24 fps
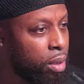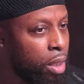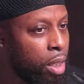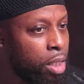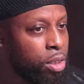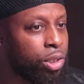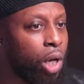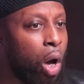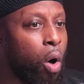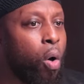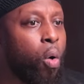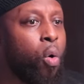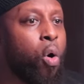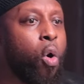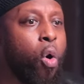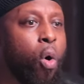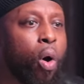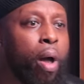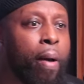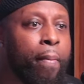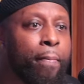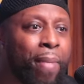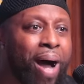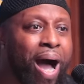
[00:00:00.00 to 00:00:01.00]
So who
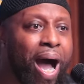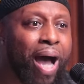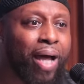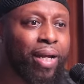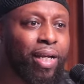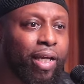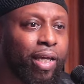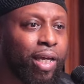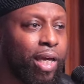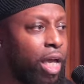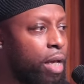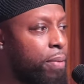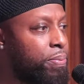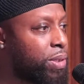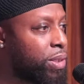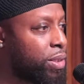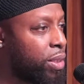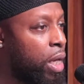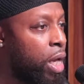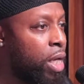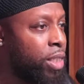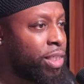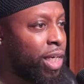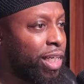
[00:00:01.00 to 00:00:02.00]
am I to keep
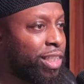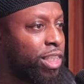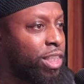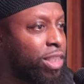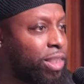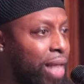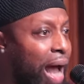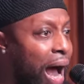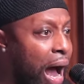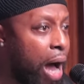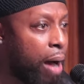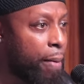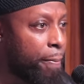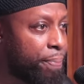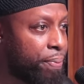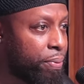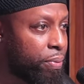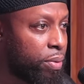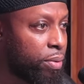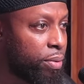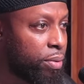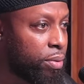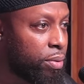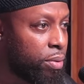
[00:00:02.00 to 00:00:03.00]
to stop?
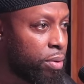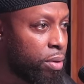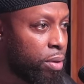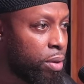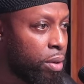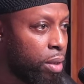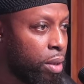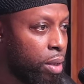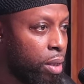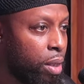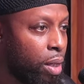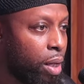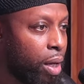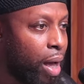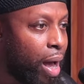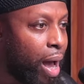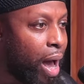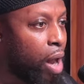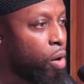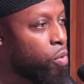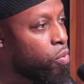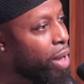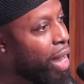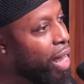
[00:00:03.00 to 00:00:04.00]
I
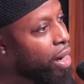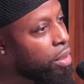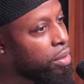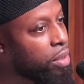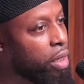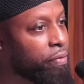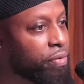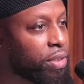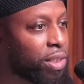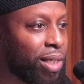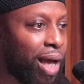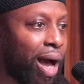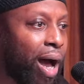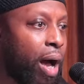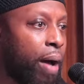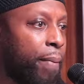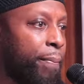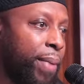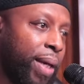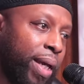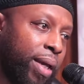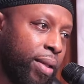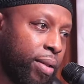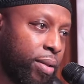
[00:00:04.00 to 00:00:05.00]
don't got enough time
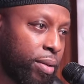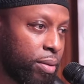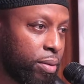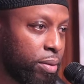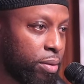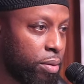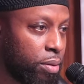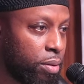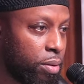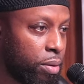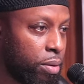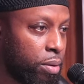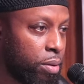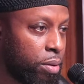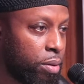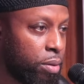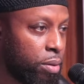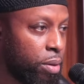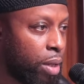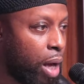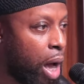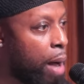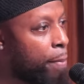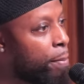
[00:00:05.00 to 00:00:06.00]
in.
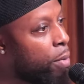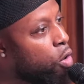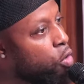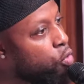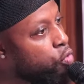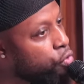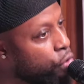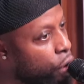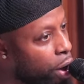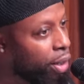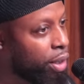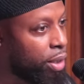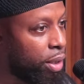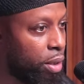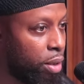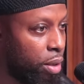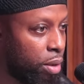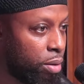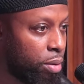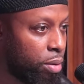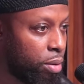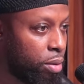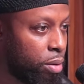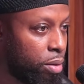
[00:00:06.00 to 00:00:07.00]
I'm a rookie.
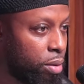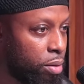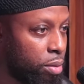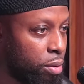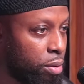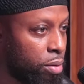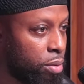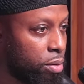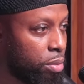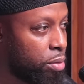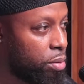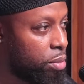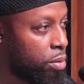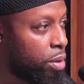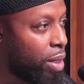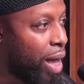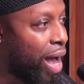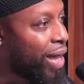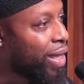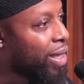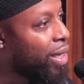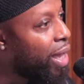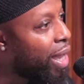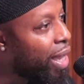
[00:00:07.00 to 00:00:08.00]
I
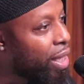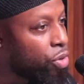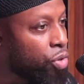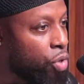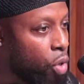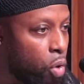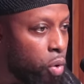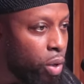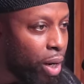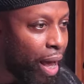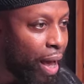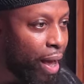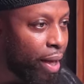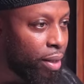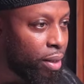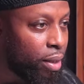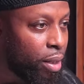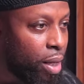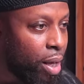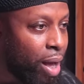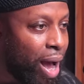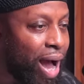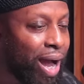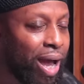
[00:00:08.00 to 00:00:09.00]
can't do that.
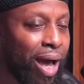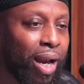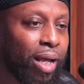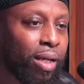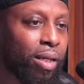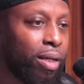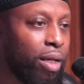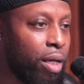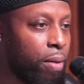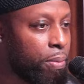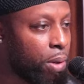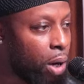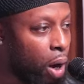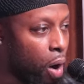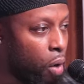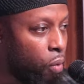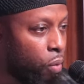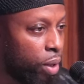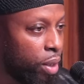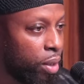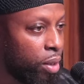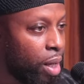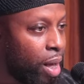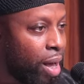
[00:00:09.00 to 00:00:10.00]
I got to keep
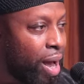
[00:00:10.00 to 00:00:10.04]
going.